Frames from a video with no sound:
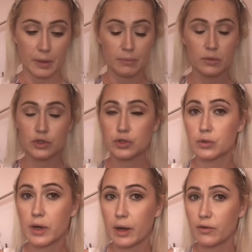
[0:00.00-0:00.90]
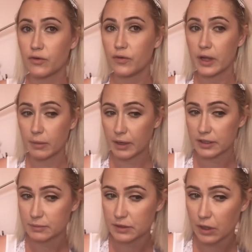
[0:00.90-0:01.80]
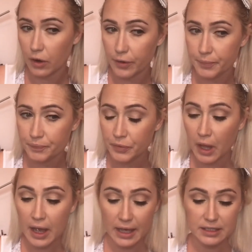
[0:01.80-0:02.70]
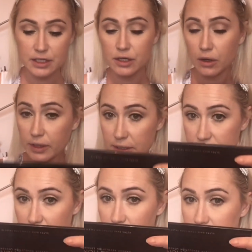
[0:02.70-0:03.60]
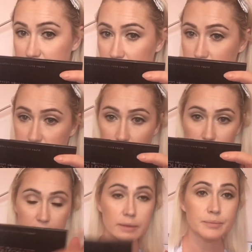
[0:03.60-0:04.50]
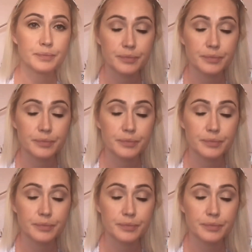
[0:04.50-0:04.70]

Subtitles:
I'm not sure how I feel about this mascara. It's a nice everyday mascara.